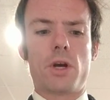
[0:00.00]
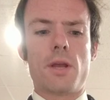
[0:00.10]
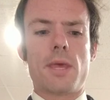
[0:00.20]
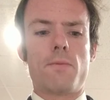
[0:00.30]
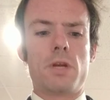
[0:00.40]

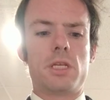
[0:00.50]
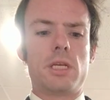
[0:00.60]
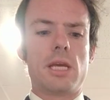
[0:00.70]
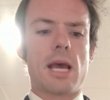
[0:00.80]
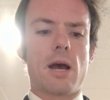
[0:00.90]
And then we
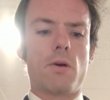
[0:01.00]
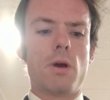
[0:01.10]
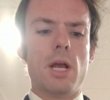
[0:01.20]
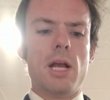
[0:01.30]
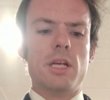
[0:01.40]
see how
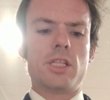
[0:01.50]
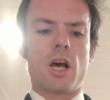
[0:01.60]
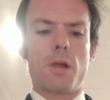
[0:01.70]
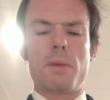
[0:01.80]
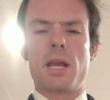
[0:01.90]

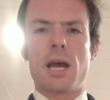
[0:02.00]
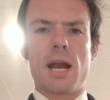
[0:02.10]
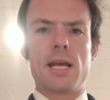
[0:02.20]
Solomon kind